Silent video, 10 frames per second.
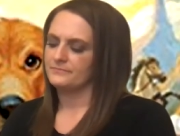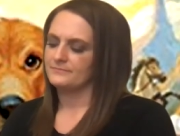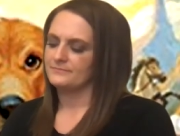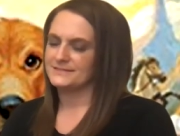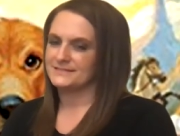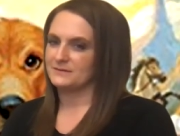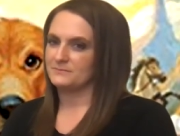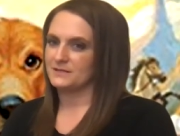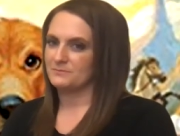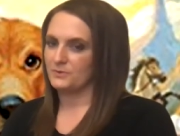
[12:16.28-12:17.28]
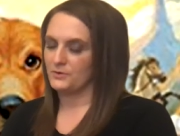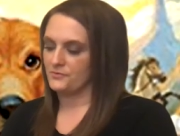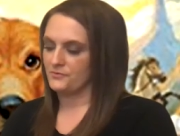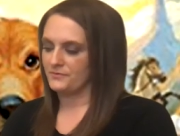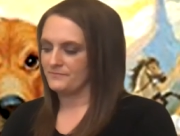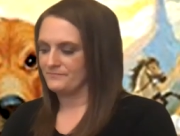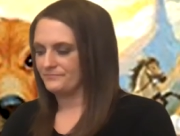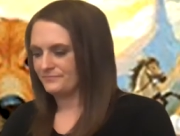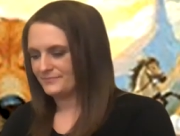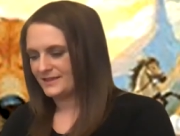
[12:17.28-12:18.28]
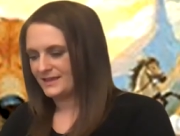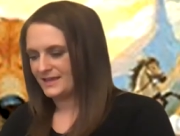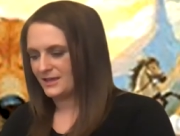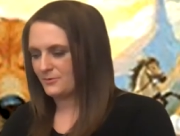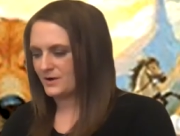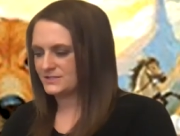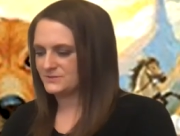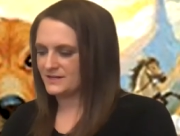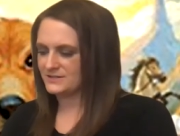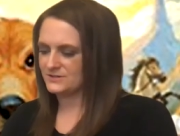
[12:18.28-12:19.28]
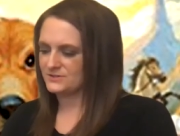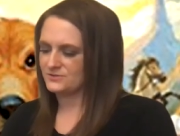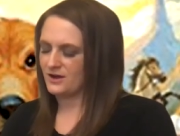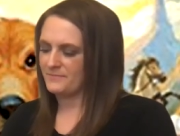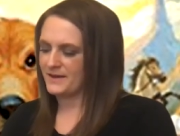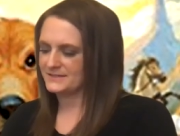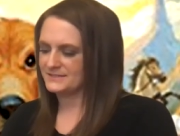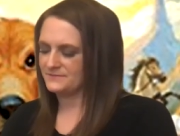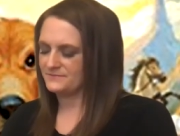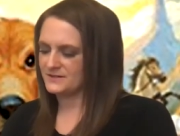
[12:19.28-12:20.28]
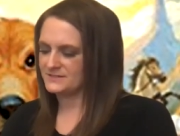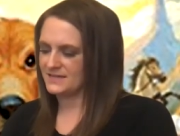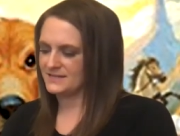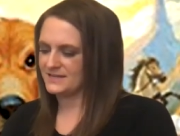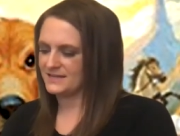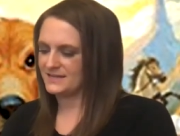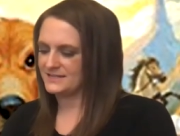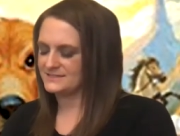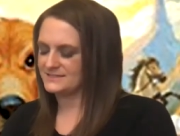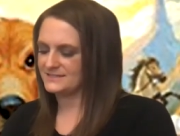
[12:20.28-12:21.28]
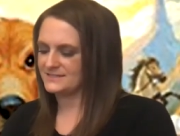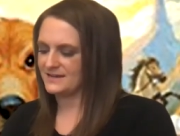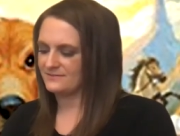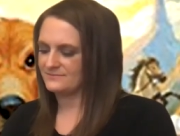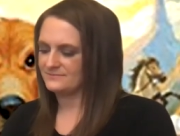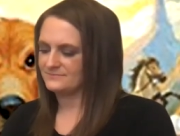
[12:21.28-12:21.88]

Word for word: But Sam didn't move. He watched Ranger trot back to the first aid kit and sit down.